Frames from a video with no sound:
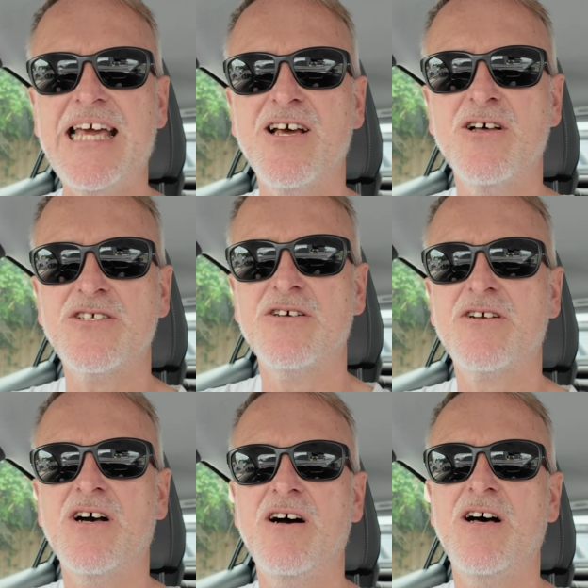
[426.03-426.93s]
he also
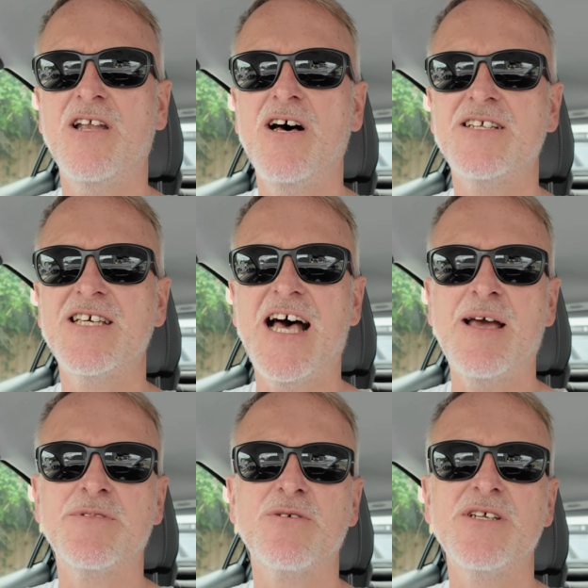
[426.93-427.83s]
got a lot of
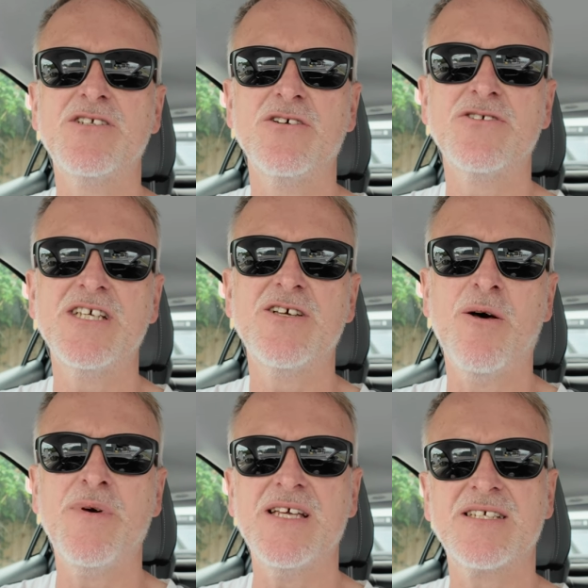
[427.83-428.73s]
time to indulge his
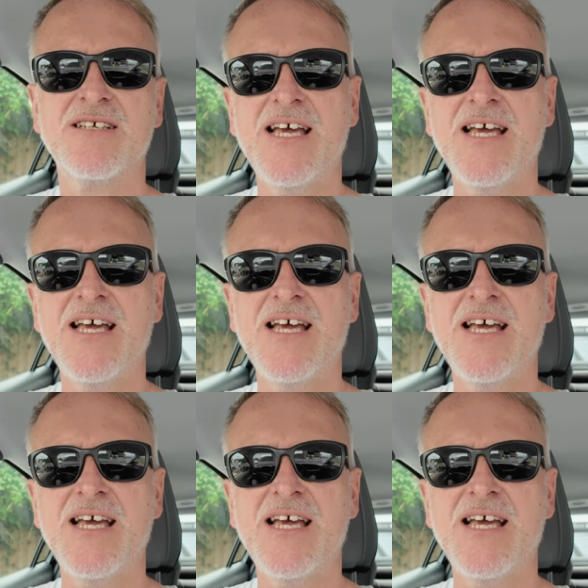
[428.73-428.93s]
hobbies.